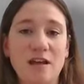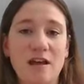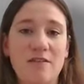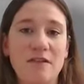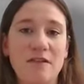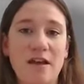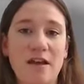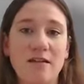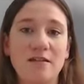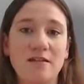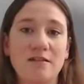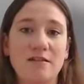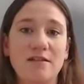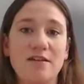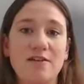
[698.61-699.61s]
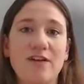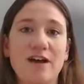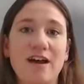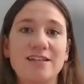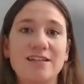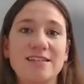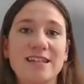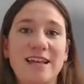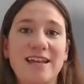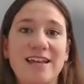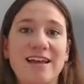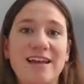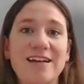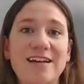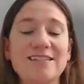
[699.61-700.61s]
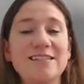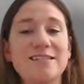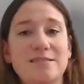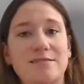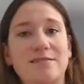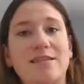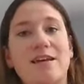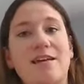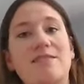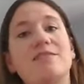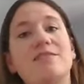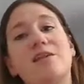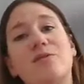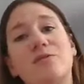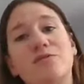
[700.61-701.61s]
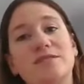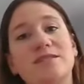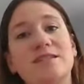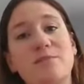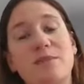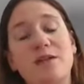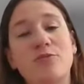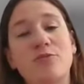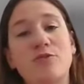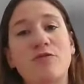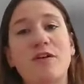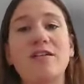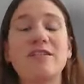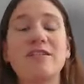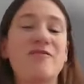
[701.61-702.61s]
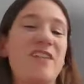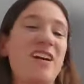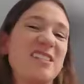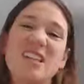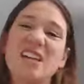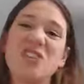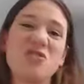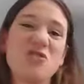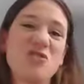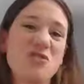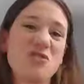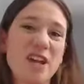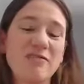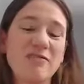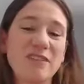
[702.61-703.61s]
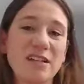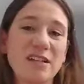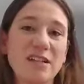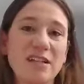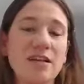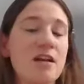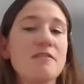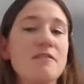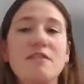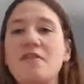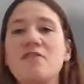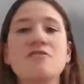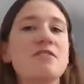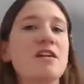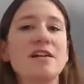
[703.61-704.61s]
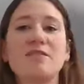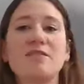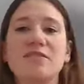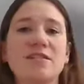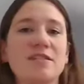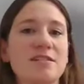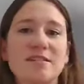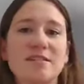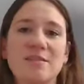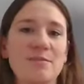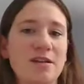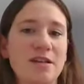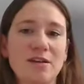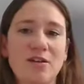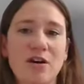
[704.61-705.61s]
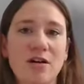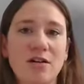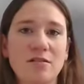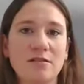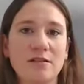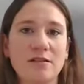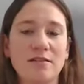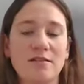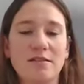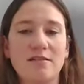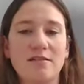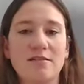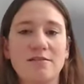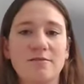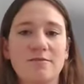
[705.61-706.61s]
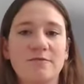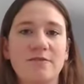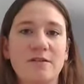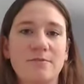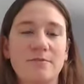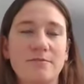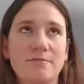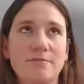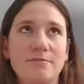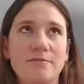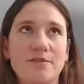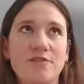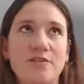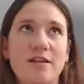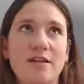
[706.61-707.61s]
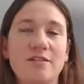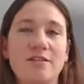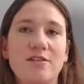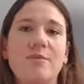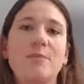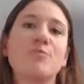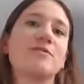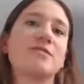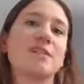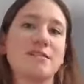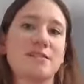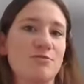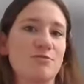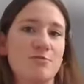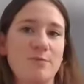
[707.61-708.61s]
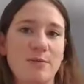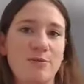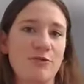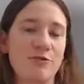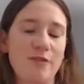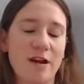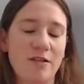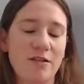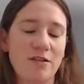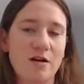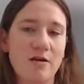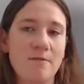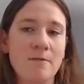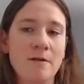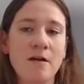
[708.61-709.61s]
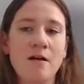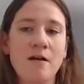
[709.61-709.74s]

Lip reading: And then if I say yes, then they will see my profile. If I say no, not really, then they're not even going to see me at all in the, from, they're not going to be presented with my profile at all.